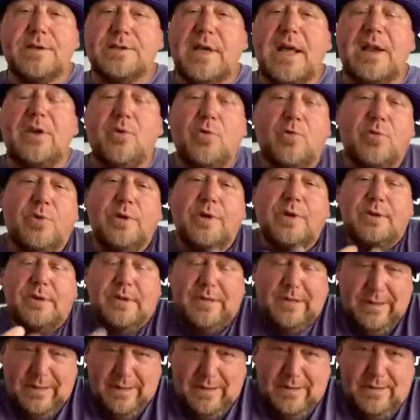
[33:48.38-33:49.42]
I don't really
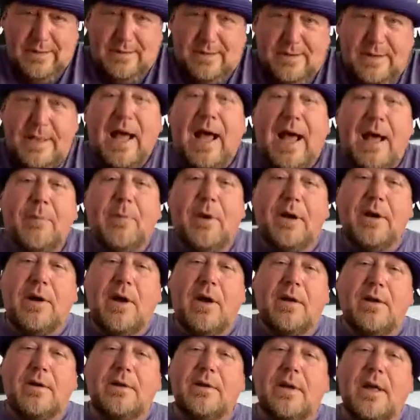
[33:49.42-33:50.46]
comment
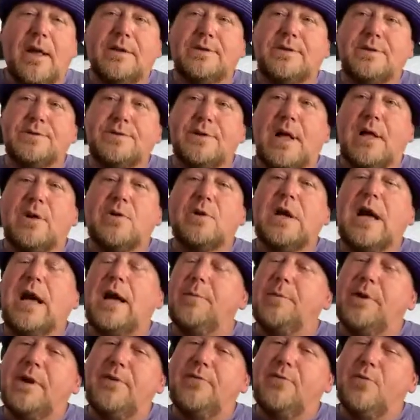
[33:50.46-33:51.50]
on it. I just, I'll
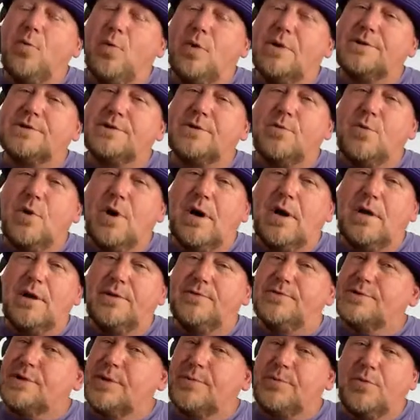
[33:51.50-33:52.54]
comment every once in a while
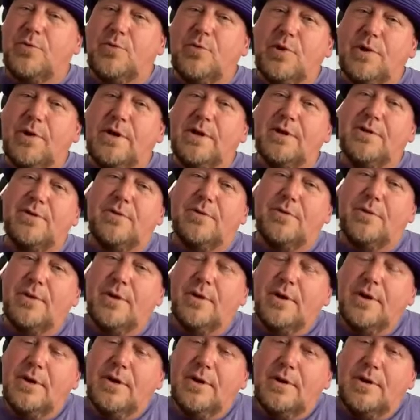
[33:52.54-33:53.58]
if something really either
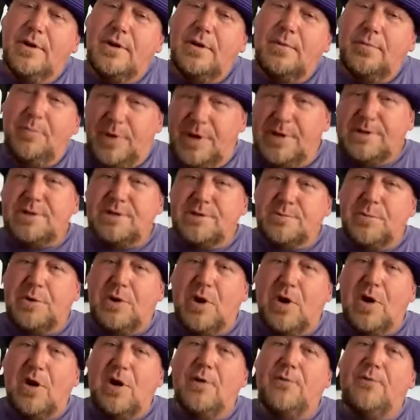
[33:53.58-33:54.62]
pisses me
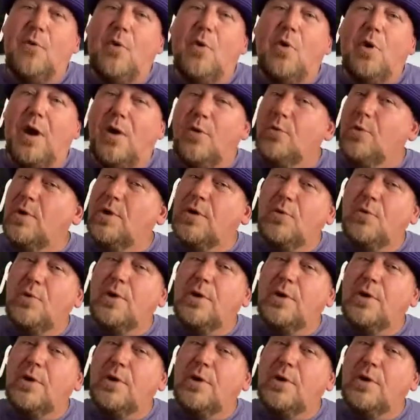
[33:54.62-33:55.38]
off or I really,